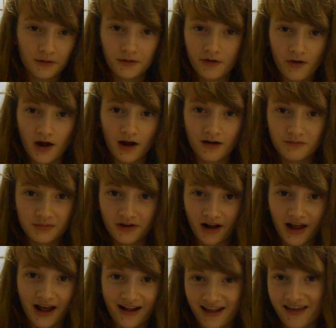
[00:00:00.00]
I don't know how, but I
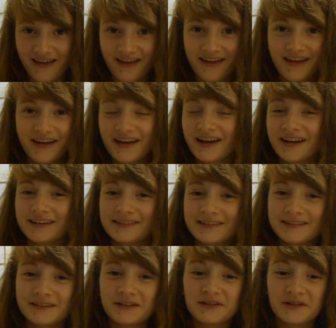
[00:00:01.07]
had it. And
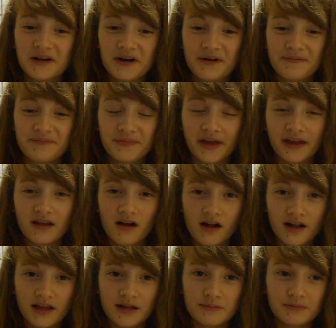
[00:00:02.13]
so I
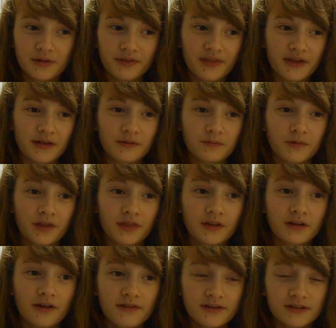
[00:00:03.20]
got in. But then with
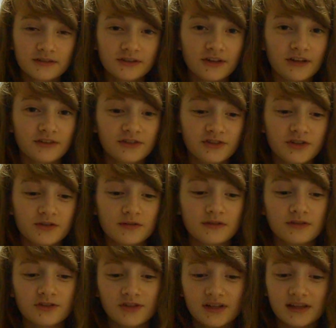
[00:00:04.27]
another exchange
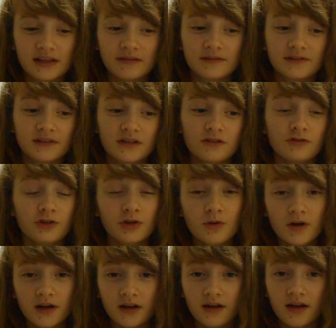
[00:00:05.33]
student, she lives in New
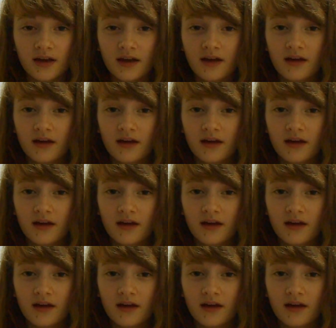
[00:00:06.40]
York,